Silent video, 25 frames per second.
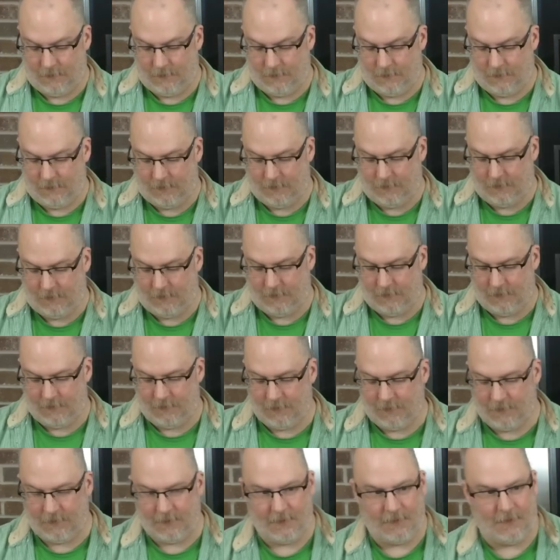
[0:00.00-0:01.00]

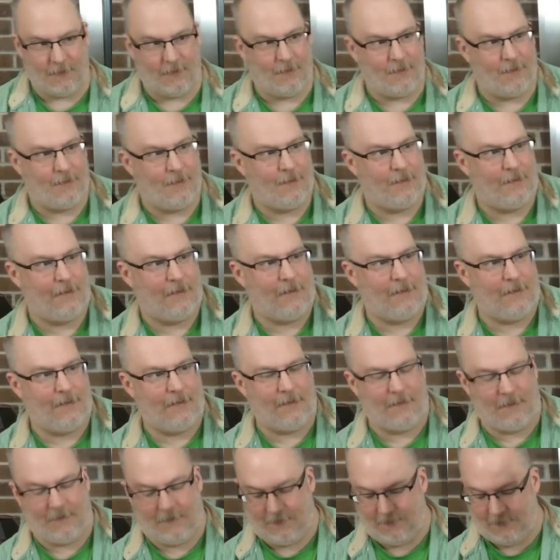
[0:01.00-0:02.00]

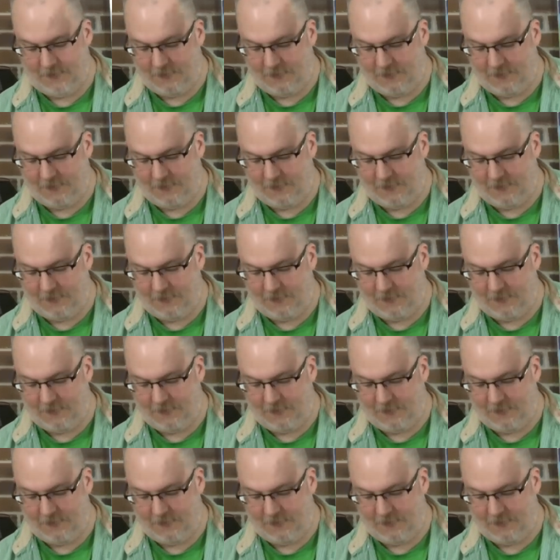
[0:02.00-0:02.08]
[no speech]